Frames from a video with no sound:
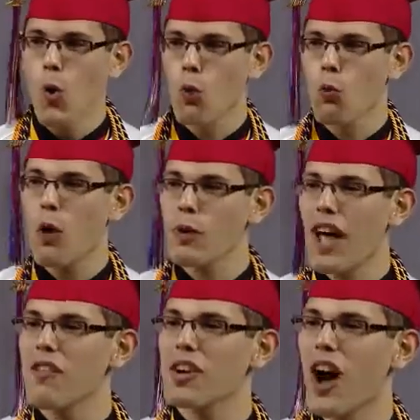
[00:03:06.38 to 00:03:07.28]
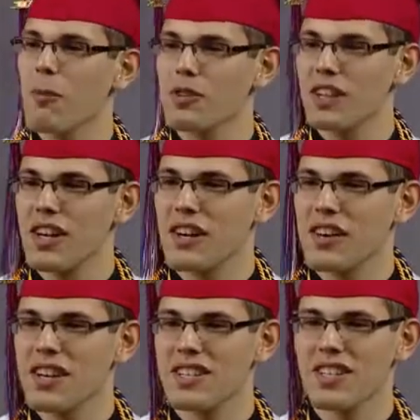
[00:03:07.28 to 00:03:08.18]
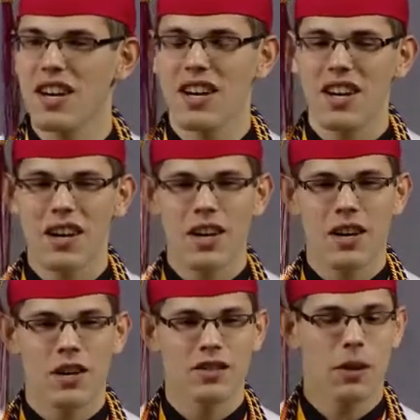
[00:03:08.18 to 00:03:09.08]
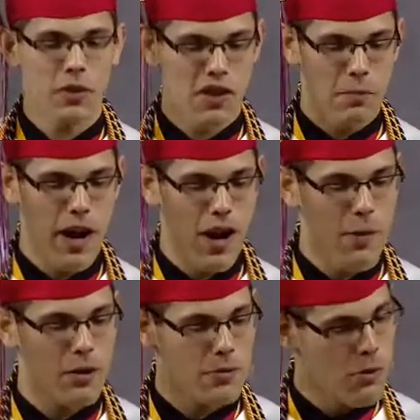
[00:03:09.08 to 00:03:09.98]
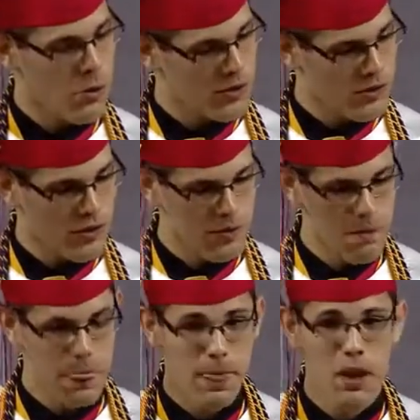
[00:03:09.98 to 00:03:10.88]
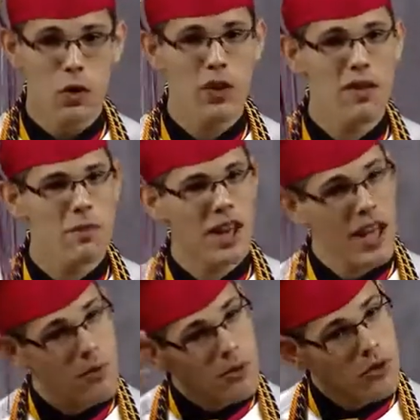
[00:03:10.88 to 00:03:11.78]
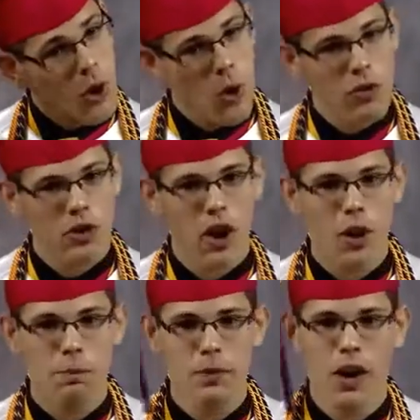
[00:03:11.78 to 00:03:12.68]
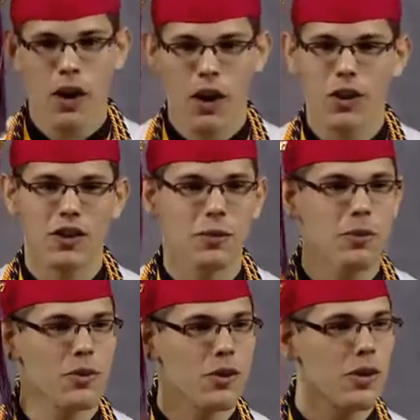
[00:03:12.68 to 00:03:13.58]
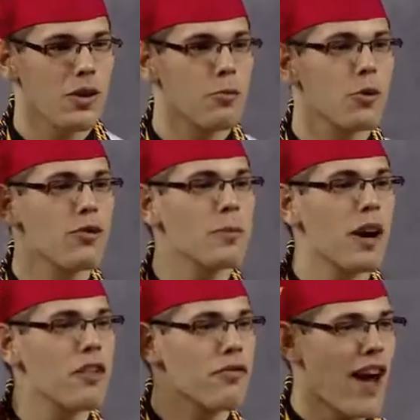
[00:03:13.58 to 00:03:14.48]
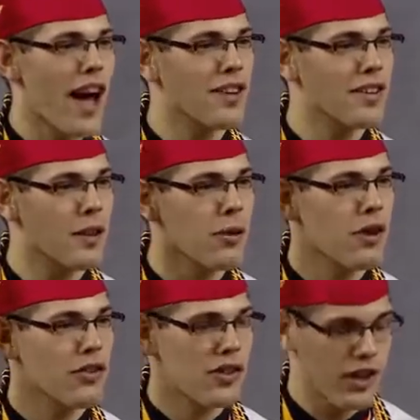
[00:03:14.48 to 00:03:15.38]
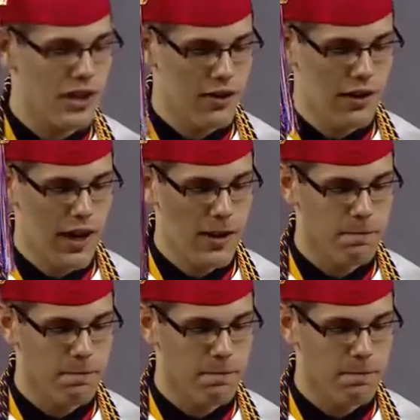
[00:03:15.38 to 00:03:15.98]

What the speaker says: What we have accomplished here is something of paramount importance. We have been able to overcome our hardships, proven by the fact that we are sitting here today.